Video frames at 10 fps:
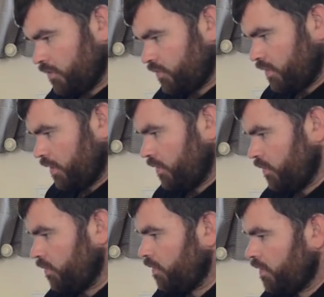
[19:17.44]

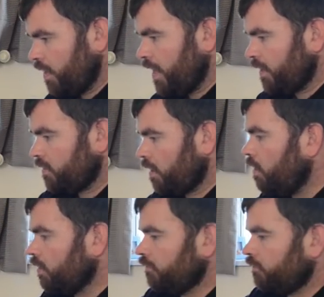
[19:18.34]
so that
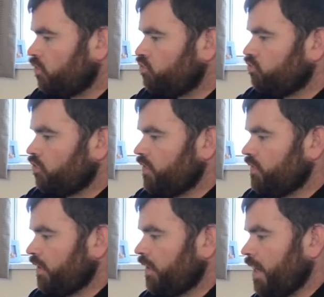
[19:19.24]
kind of crosses
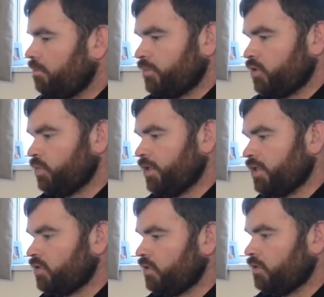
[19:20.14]
the gap between the
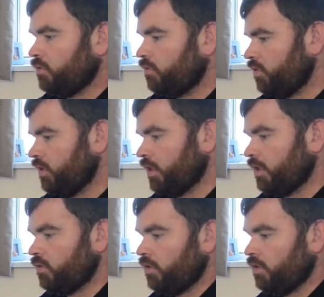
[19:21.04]
two you know